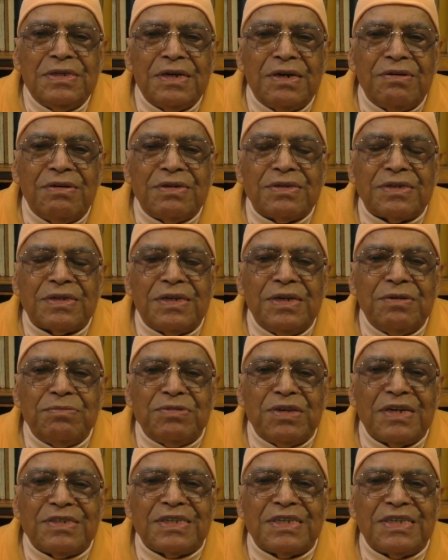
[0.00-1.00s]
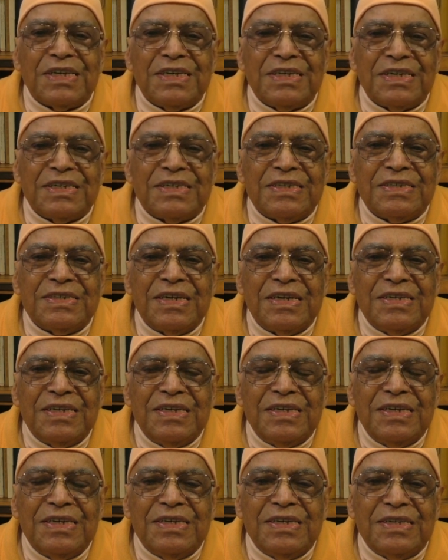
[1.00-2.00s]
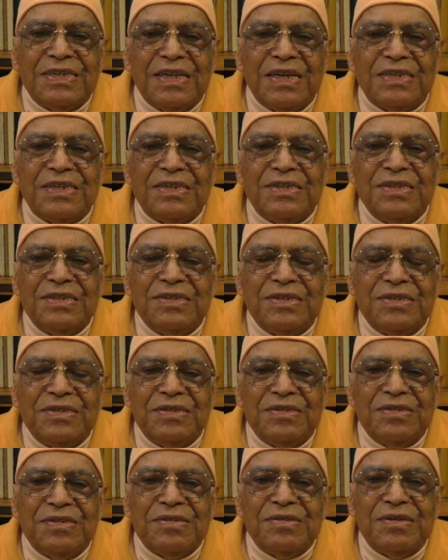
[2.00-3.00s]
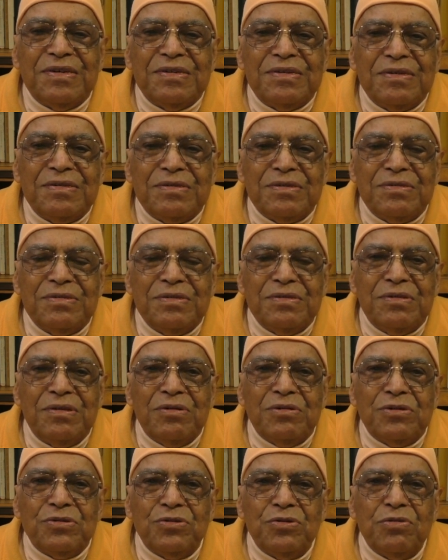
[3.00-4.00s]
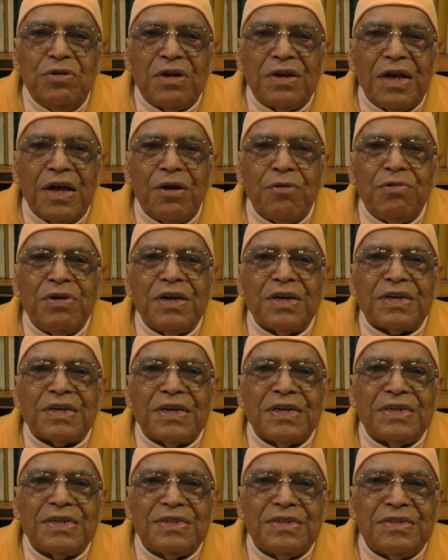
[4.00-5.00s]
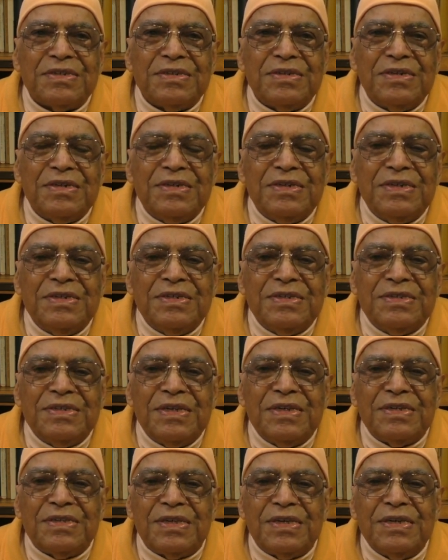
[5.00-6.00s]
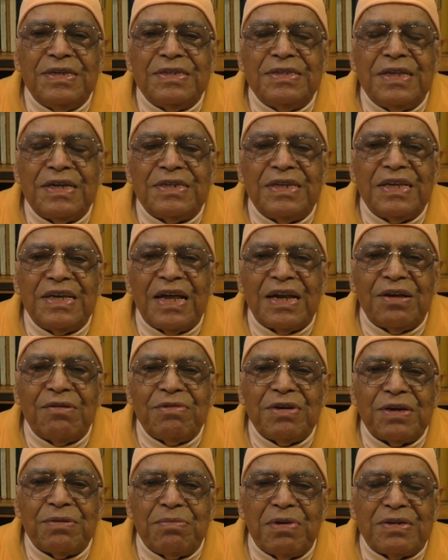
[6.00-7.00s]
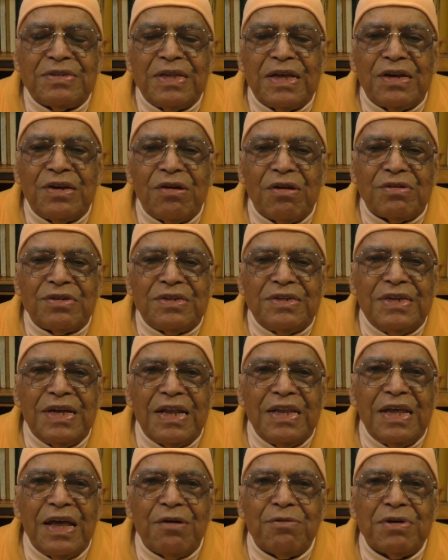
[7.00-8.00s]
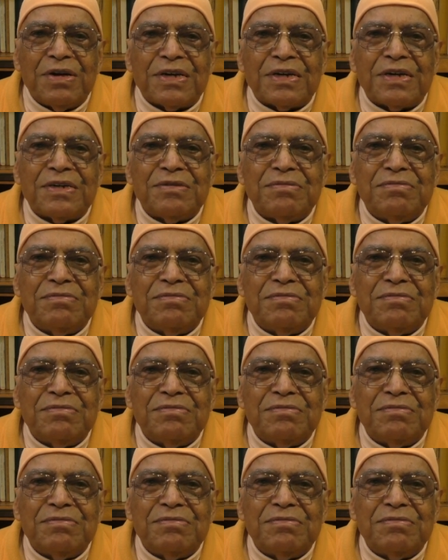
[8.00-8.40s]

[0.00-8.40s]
Our scriptures say that those who are awake, they think that they are awake, but they are not really awake.